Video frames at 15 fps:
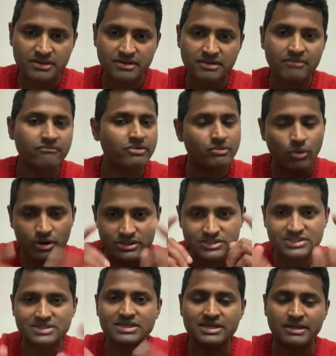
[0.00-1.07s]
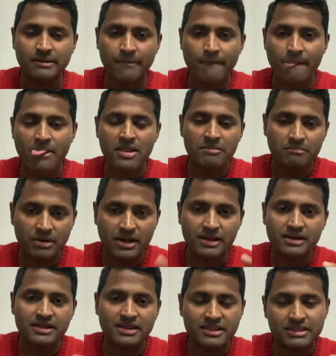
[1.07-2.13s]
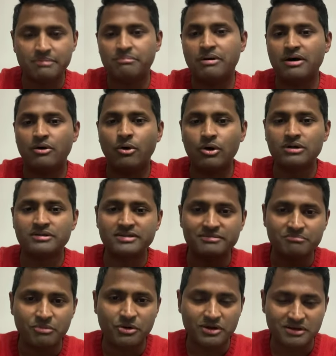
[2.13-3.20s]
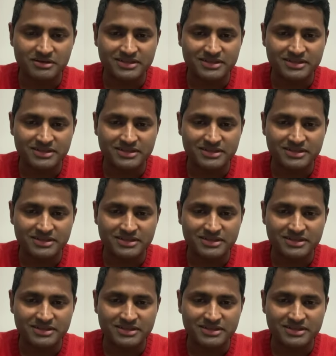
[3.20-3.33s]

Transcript: we want to see. But the old book,